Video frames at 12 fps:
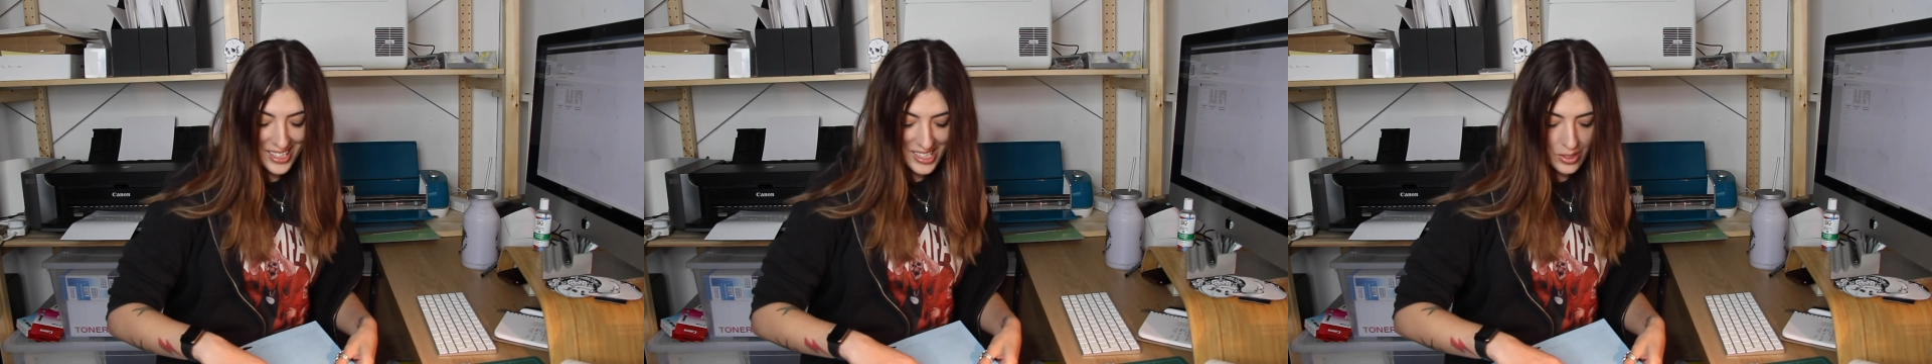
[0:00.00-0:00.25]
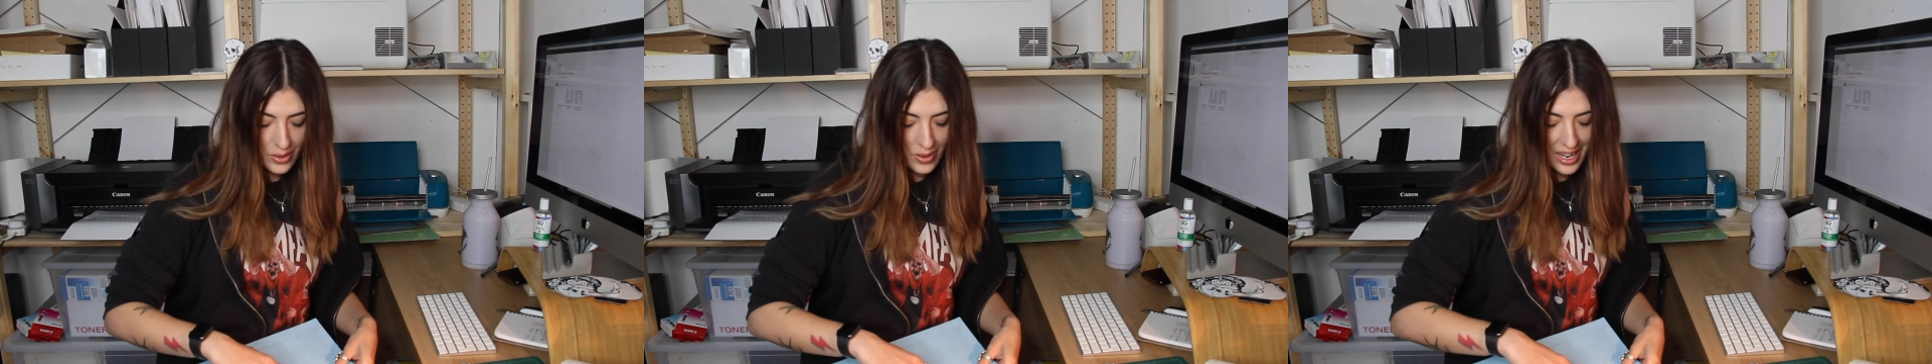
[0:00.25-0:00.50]

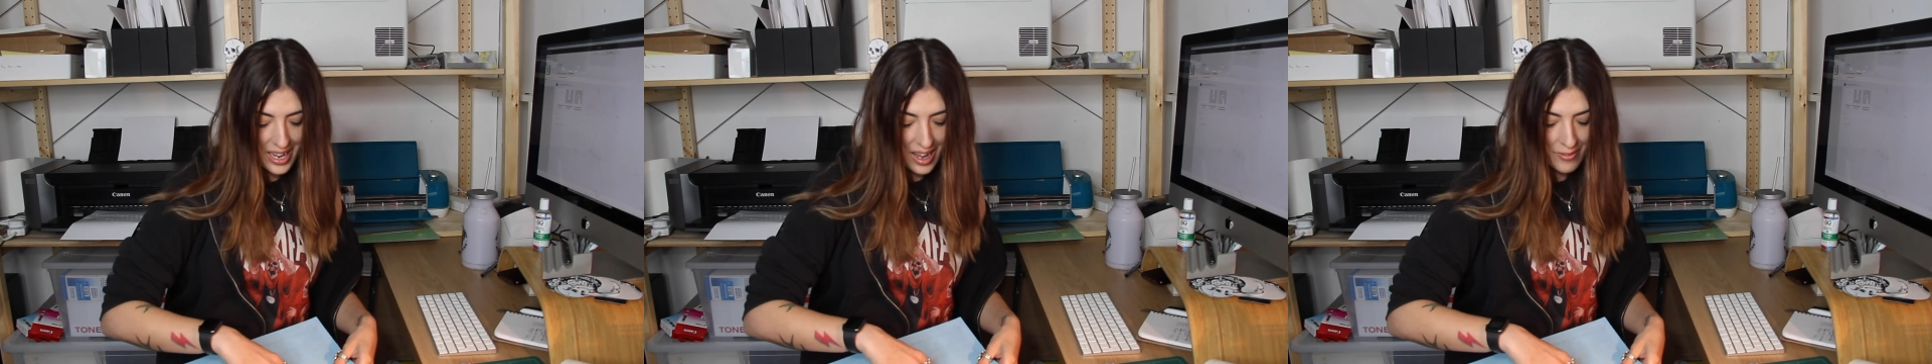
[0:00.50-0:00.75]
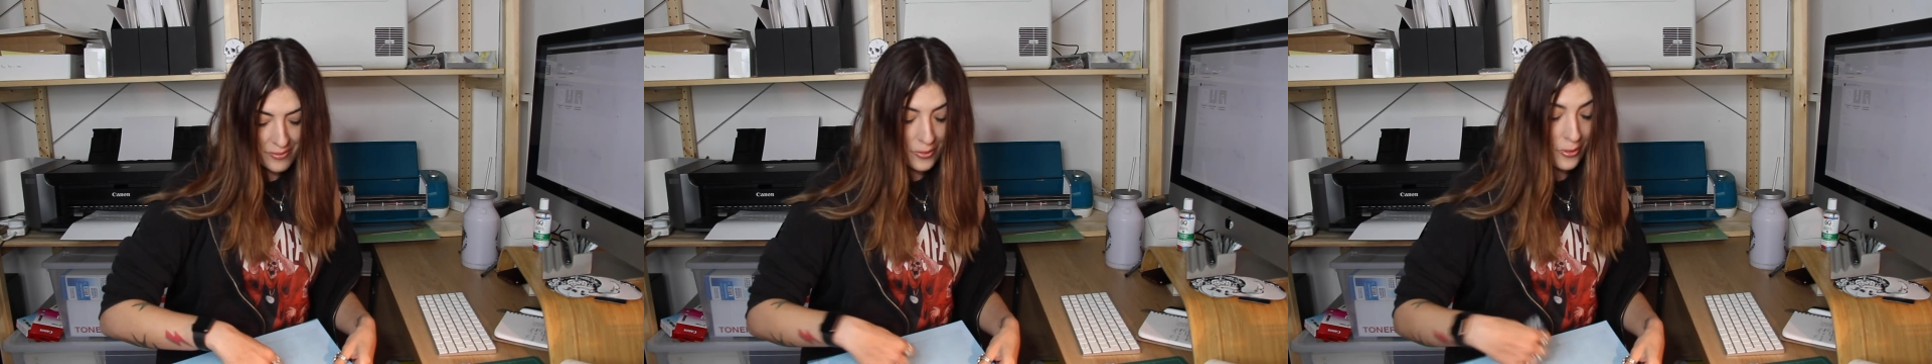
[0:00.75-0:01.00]
So I
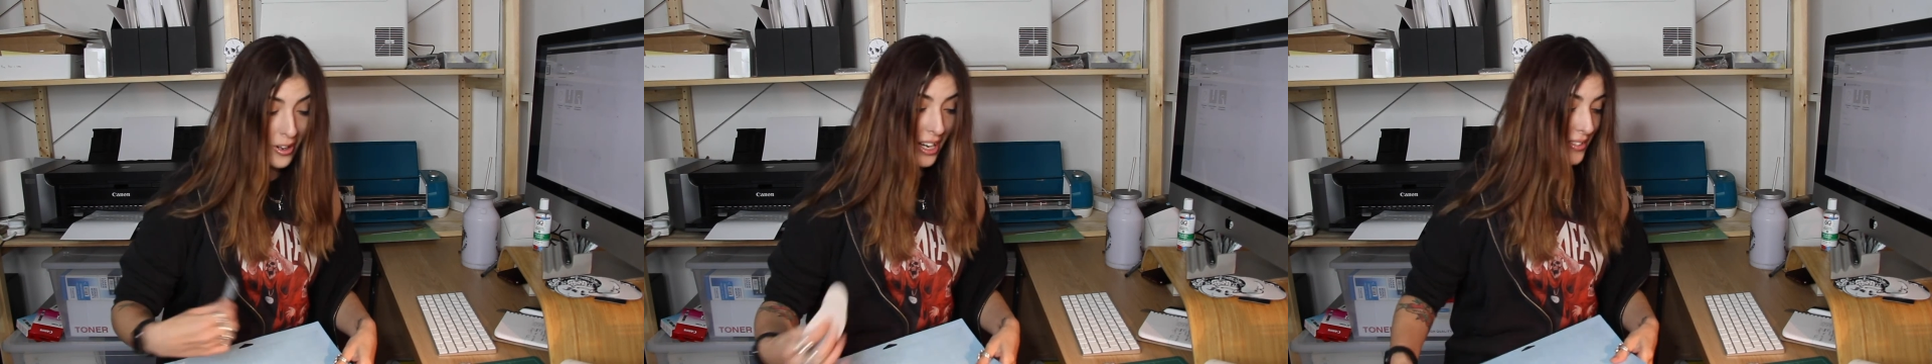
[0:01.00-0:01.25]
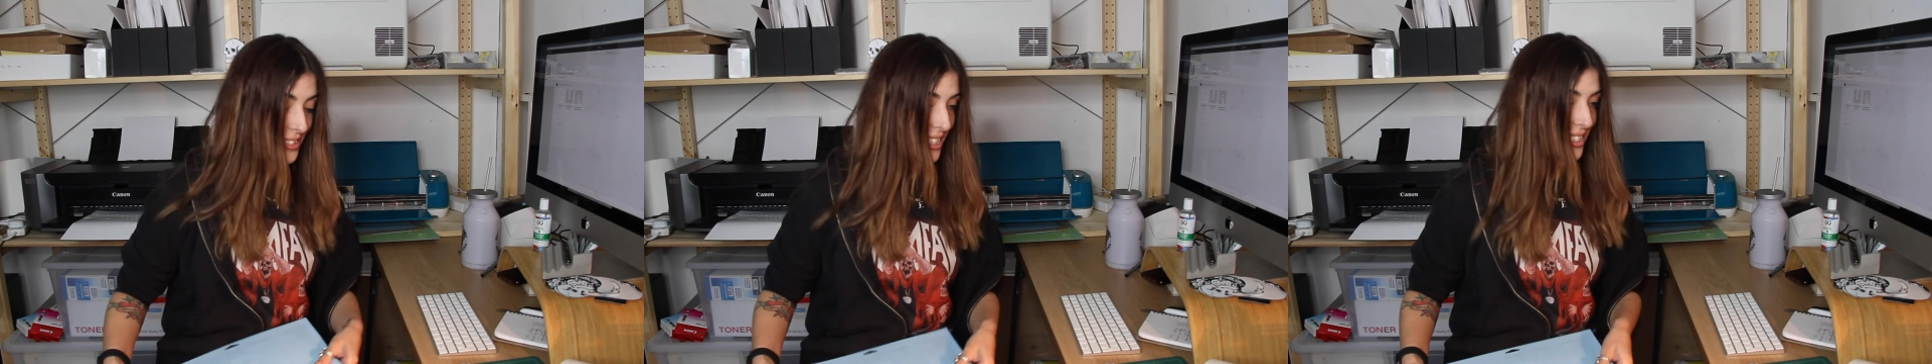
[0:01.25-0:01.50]
have 4
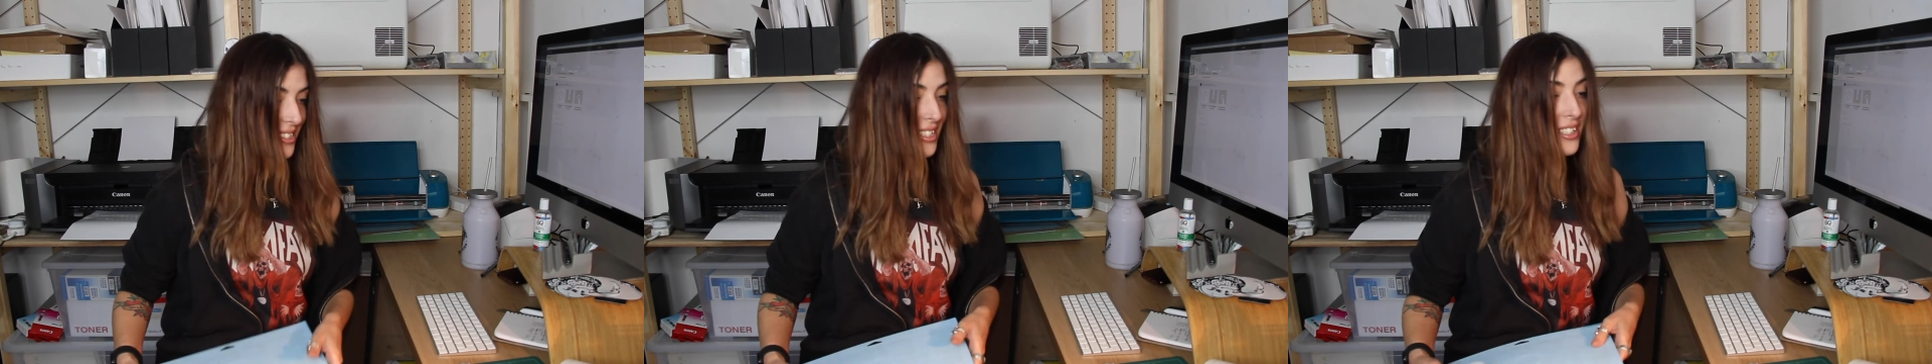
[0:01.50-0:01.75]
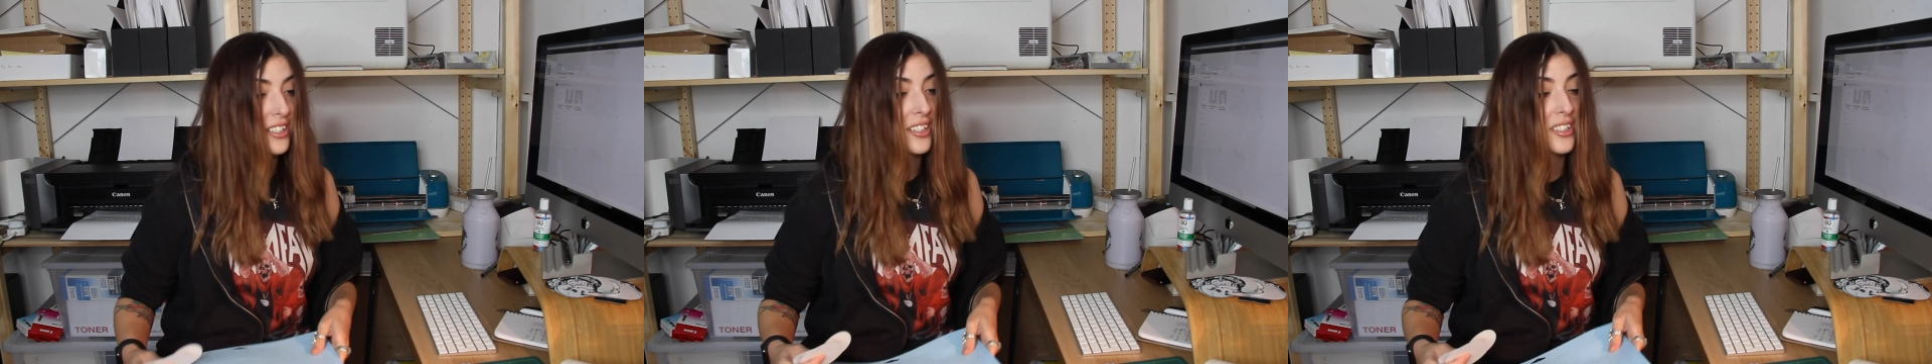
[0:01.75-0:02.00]
out of 6
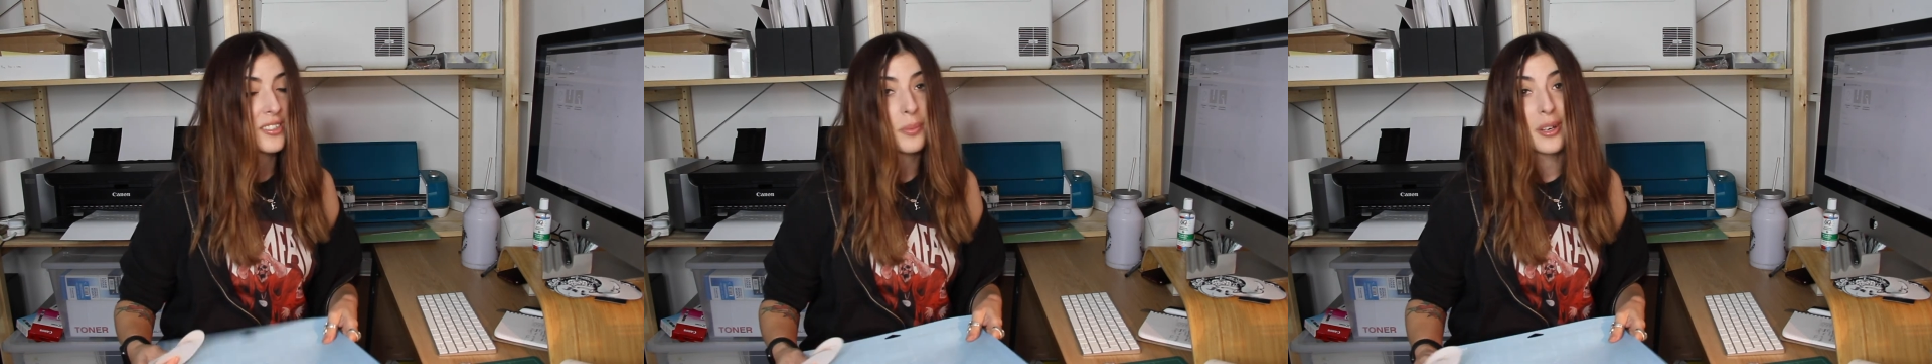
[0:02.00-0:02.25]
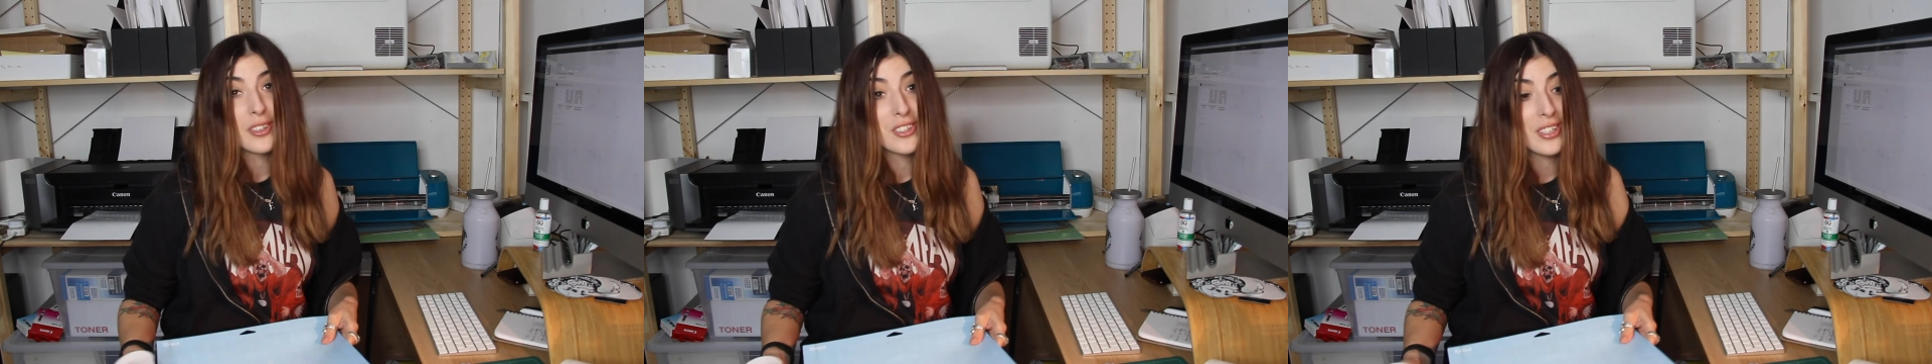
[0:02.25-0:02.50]
stickers,
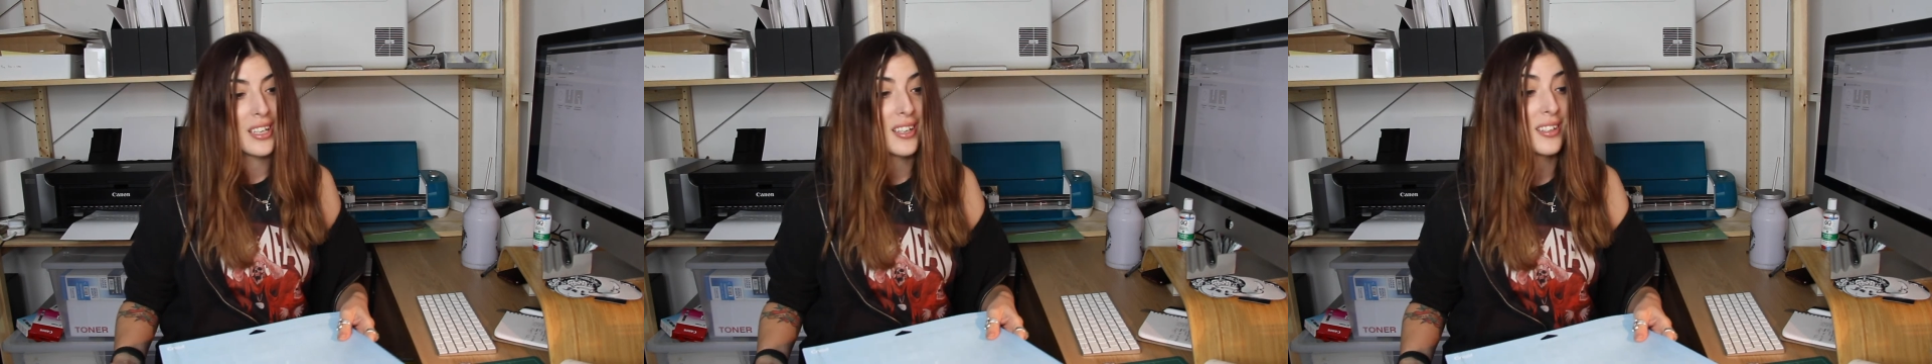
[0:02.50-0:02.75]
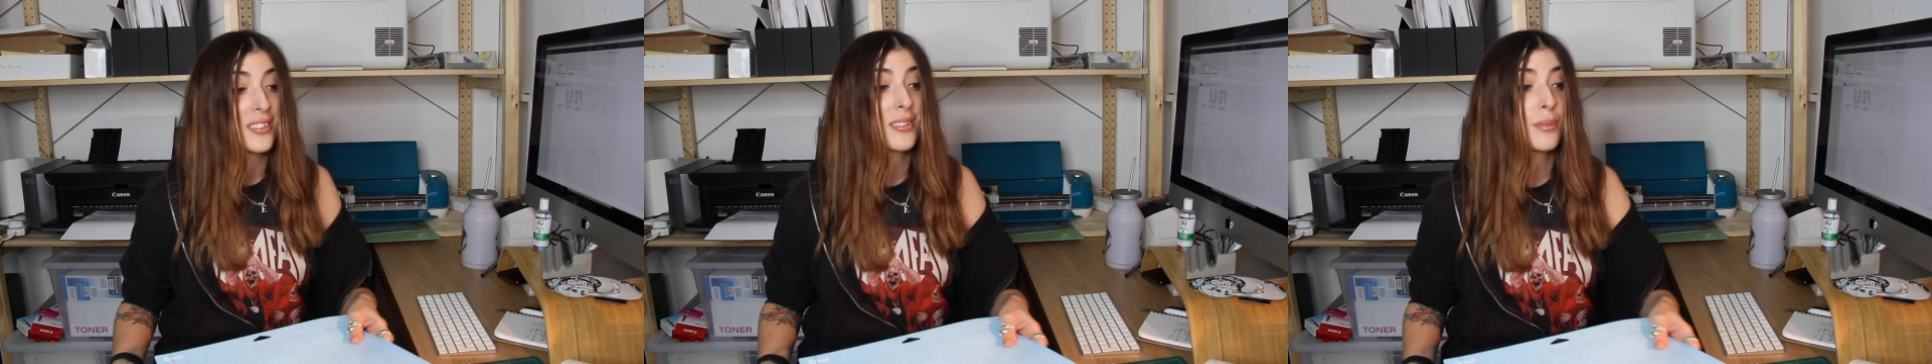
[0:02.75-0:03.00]
which
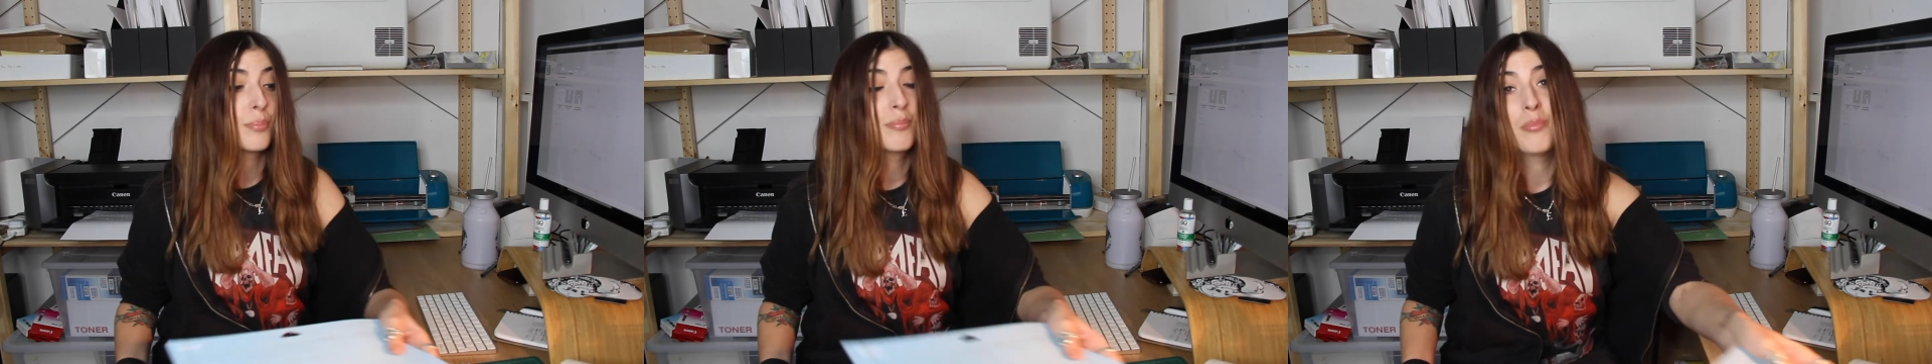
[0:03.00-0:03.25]
is